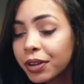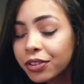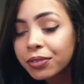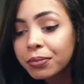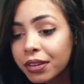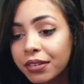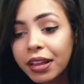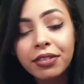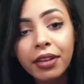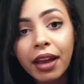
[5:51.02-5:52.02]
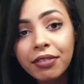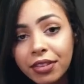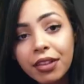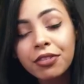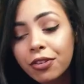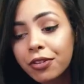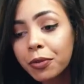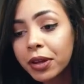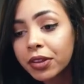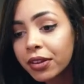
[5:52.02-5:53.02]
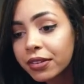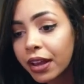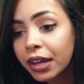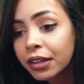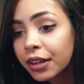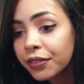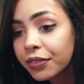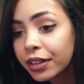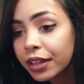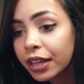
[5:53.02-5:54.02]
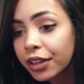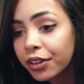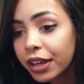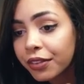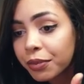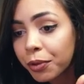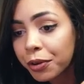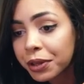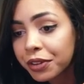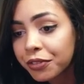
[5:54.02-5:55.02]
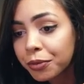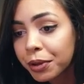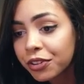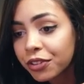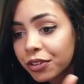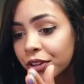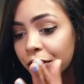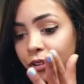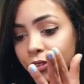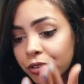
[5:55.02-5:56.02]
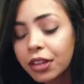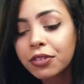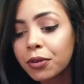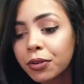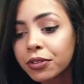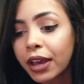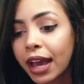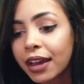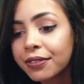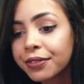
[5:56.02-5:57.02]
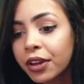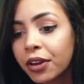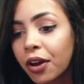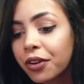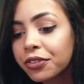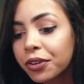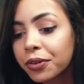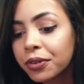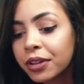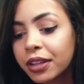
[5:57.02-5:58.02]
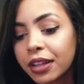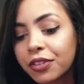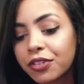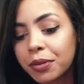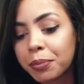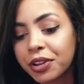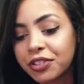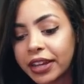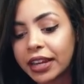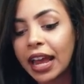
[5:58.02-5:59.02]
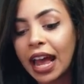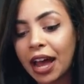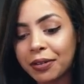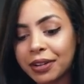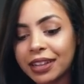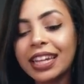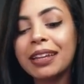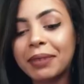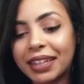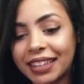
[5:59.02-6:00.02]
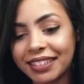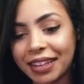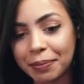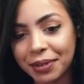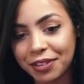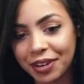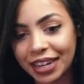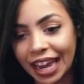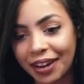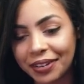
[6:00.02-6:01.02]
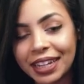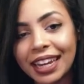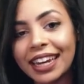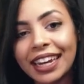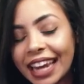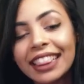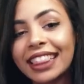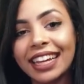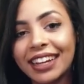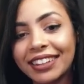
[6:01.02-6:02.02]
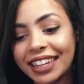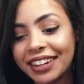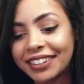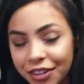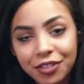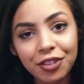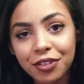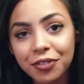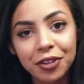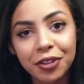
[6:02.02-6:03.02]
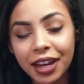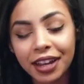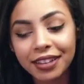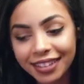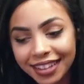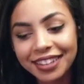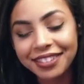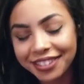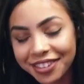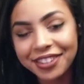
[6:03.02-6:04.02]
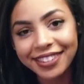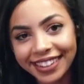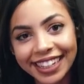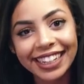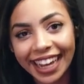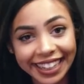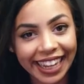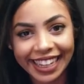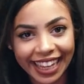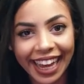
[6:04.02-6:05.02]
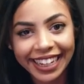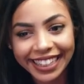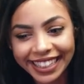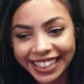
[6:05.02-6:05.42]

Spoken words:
which is nice to have. It's nice to know the weather outside. If you click it, you get even more weather information. So that's cool to have. Also, let's just appreciate how clean my desktop is right now. Nothing on there. Just for you guys. It's usually not like that.